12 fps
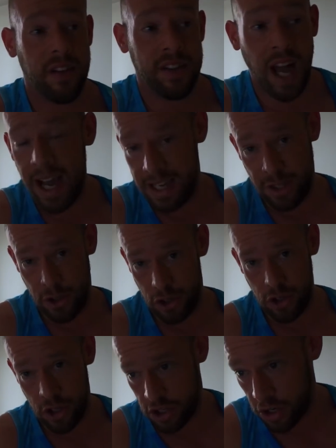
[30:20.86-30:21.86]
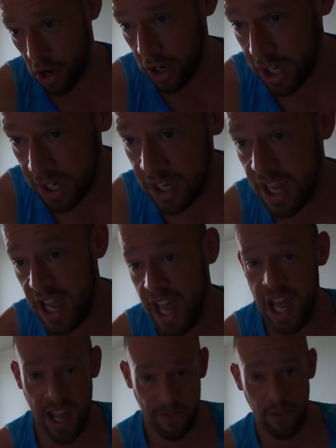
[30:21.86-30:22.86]
That is just as annoying,
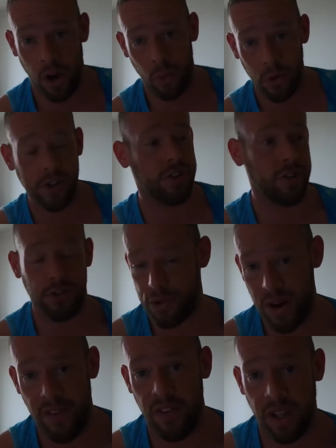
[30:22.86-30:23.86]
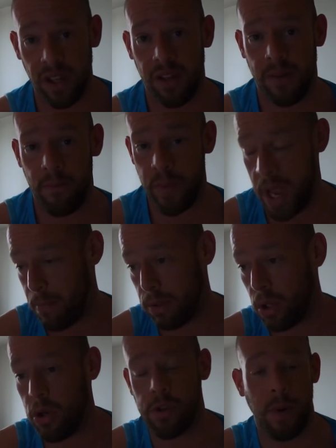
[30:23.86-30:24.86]
if not worse than traffic. It
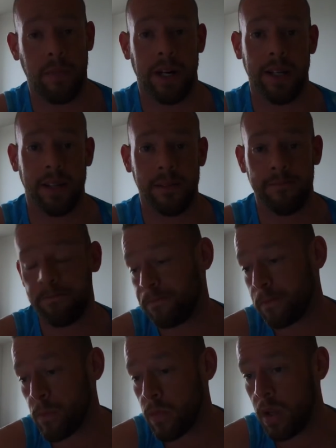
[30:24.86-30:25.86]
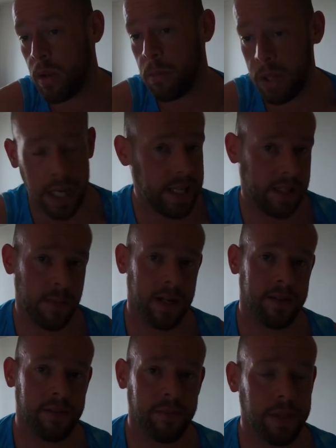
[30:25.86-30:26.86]
blows my mind. Please, man,
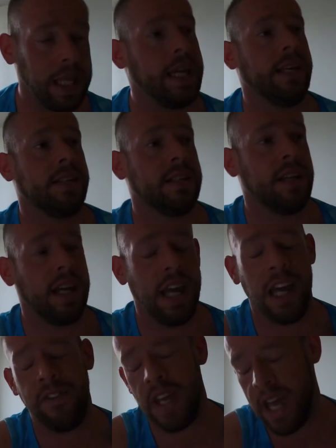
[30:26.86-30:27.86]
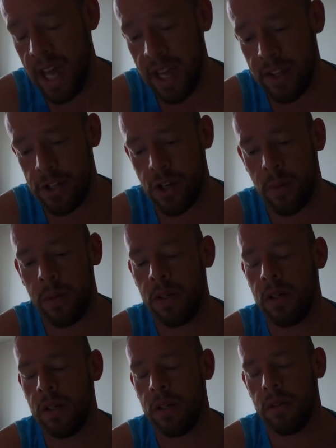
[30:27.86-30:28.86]
please, if you hate the job,
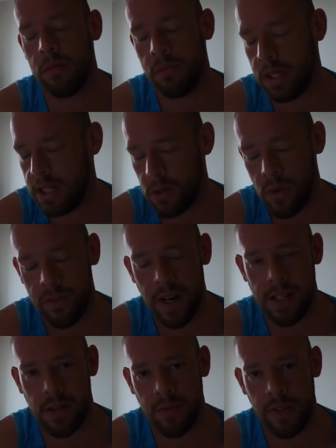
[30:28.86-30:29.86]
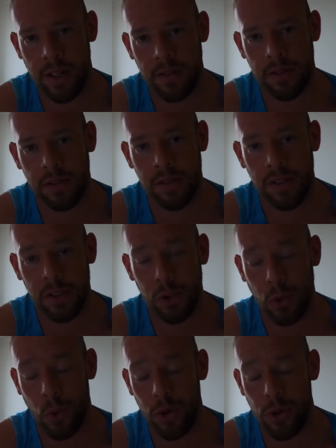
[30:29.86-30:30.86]
please go and find something else.
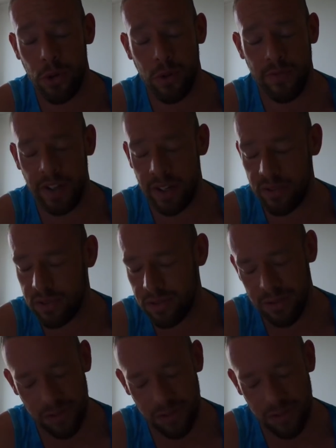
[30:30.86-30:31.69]
Go do something else.